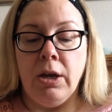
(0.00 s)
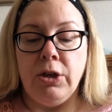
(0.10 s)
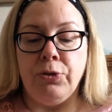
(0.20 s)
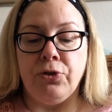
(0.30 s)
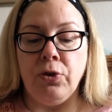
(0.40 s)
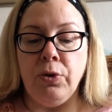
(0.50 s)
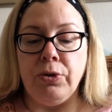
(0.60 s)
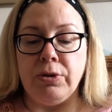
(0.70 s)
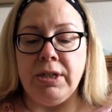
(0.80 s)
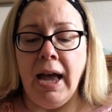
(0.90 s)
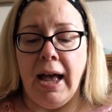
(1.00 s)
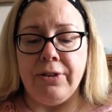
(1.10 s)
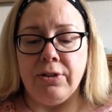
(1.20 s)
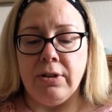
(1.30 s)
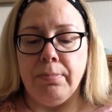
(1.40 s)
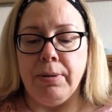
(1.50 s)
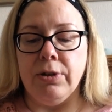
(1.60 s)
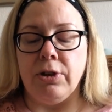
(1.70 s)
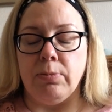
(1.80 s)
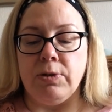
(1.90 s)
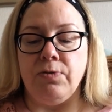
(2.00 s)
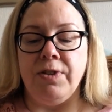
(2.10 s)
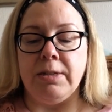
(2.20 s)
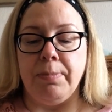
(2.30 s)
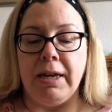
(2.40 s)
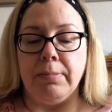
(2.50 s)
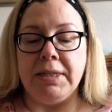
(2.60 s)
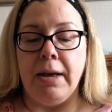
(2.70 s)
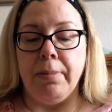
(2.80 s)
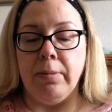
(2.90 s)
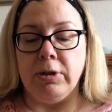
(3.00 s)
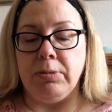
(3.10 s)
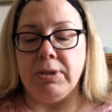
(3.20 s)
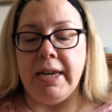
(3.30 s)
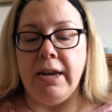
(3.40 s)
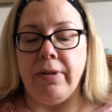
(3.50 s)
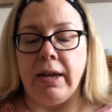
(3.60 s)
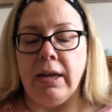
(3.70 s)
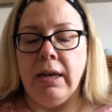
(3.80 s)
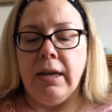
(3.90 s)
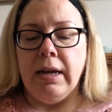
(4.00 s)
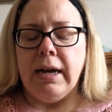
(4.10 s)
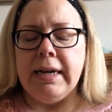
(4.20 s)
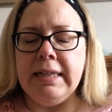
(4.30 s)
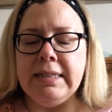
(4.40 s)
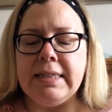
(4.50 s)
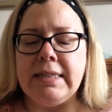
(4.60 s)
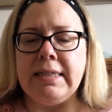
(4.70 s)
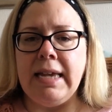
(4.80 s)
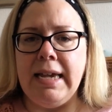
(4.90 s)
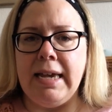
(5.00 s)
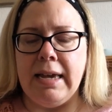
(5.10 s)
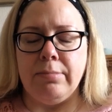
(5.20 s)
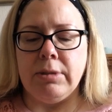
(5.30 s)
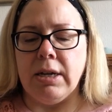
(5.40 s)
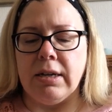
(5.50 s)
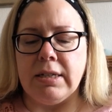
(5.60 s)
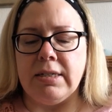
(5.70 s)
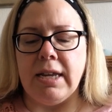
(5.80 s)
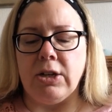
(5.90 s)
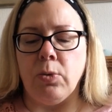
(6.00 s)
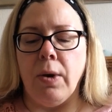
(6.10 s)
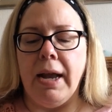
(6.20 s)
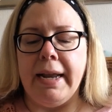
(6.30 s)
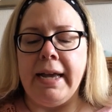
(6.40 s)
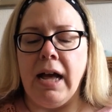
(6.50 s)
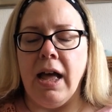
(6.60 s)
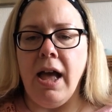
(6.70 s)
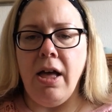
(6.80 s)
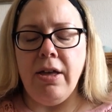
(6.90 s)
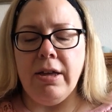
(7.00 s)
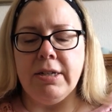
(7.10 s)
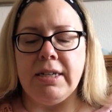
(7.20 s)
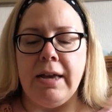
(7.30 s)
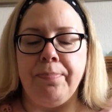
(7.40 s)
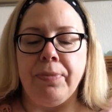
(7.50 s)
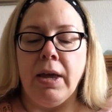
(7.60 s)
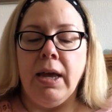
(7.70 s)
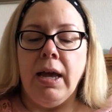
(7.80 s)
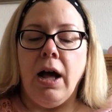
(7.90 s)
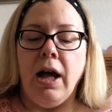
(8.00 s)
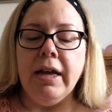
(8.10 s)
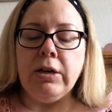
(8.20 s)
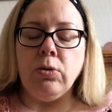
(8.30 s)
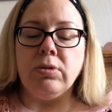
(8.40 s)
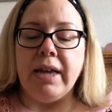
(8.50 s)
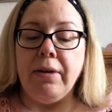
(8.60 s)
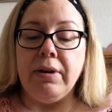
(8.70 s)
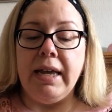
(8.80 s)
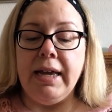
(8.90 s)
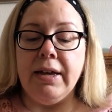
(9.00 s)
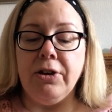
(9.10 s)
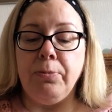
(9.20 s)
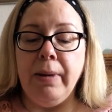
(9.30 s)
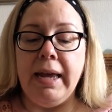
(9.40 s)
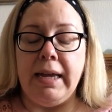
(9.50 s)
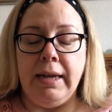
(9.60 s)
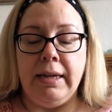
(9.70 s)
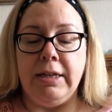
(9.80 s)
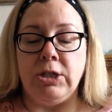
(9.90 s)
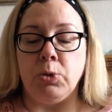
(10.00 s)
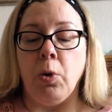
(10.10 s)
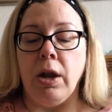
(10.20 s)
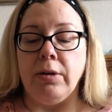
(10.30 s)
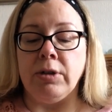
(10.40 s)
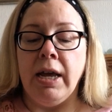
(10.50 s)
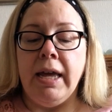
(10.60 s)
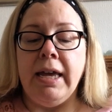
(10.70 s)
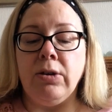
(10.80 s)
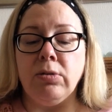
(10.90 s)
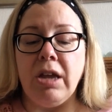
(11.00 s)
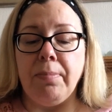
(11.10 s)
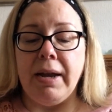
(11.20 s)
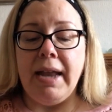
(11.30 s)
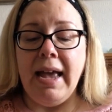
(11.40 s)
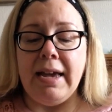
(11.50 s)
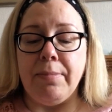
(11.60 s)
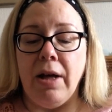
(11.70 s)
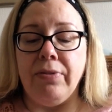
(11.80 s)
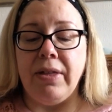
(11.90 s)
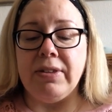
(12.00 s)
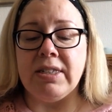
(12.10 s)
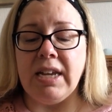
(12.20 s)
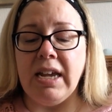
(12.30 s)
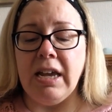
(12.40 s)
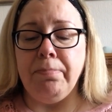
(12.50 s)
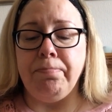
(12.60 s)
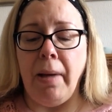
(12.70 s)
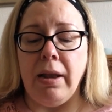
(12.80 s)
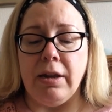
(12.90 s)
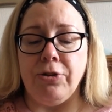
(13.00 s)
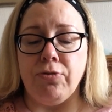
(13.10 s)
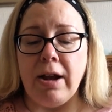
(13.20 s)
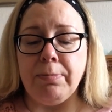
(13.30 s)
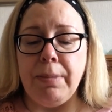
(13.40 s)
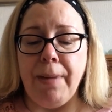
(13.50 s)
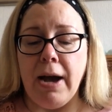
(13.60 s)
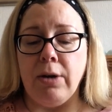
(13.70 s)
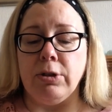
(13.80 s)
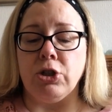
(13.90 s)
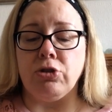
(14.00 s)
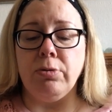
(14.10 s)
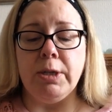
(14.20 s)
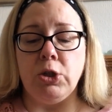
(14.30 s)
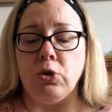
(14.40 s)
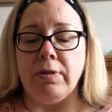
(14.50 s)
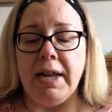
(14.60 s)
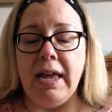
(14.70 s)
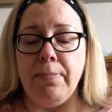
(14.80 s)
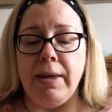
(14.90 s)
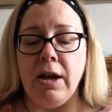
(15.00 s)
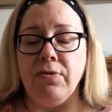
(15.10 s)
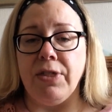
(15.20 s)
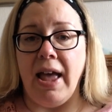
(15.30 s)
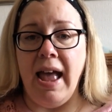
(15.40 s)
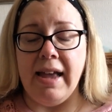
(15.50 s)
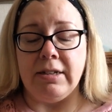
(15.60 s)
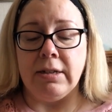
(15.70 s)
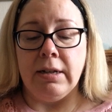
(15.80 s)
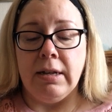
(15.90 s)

You saw your dad? Bertolt was visibly upset by what he was hearing. I didn't see him, Darkus said quietly. I heard him. I called out and he heard me. He swallowed. He called out my name, and then the stinking butler dragged me backwards through a door and hit me over the head.